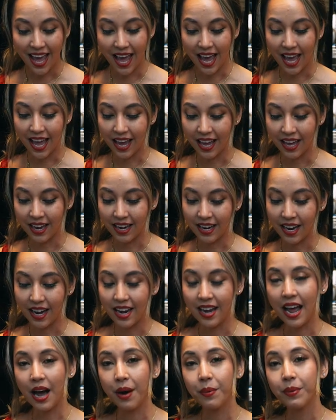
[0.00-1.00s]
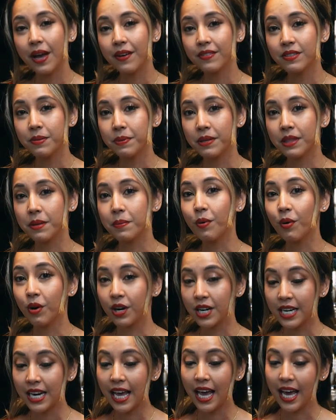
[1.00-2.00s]
And now we have to put the
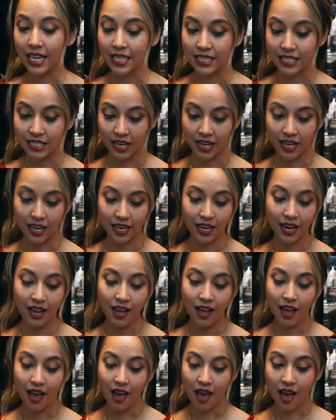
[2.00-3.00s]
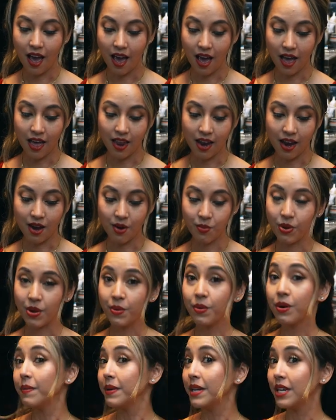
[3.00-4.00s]
ported heads on, and we
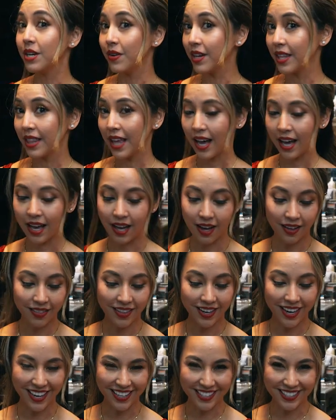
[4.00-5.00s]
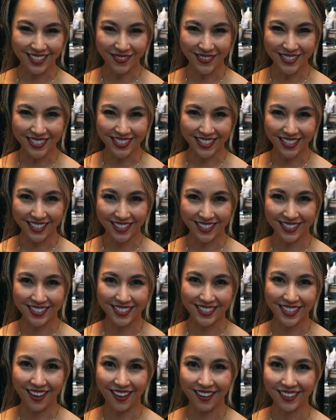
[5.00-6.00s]
will be doing that on the next episode.
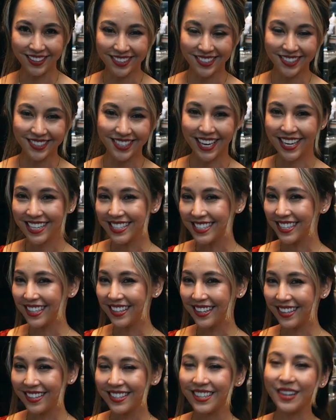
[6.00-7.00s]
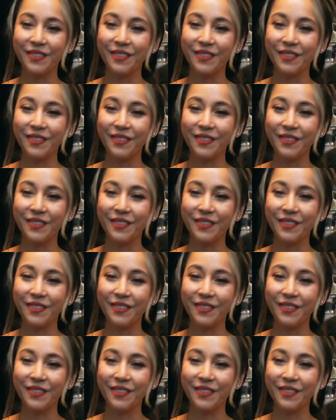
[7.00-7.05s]
So stay tuned.